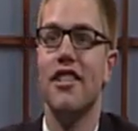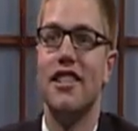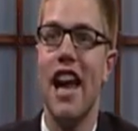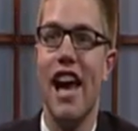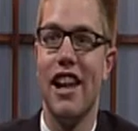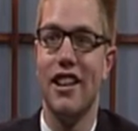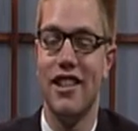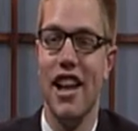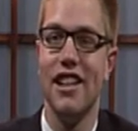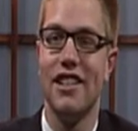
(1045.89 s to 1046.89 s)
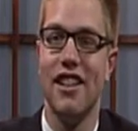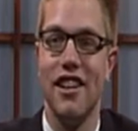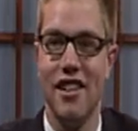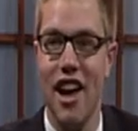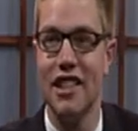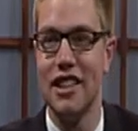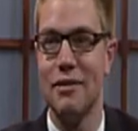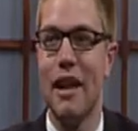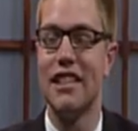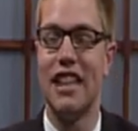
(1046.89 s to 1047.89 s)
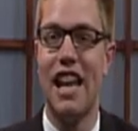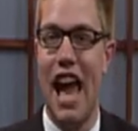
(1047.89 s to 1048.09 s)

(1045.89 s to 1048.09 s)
Dan is here, and he lost his Mexican